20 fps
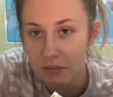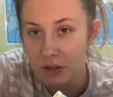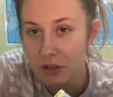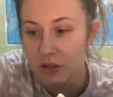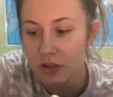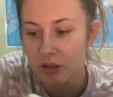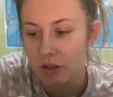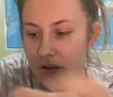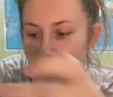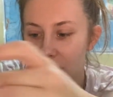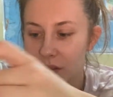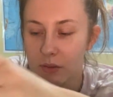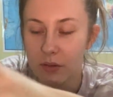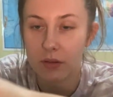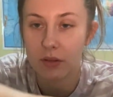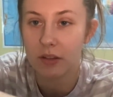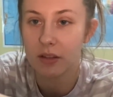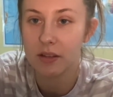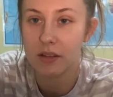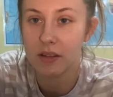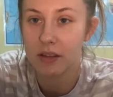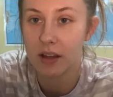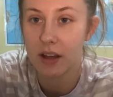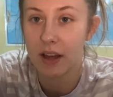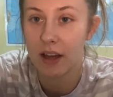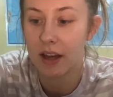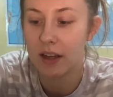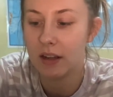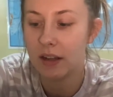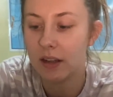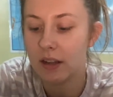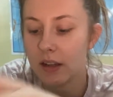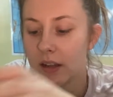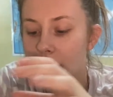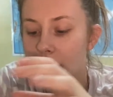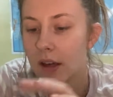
I just chose this one because I had it.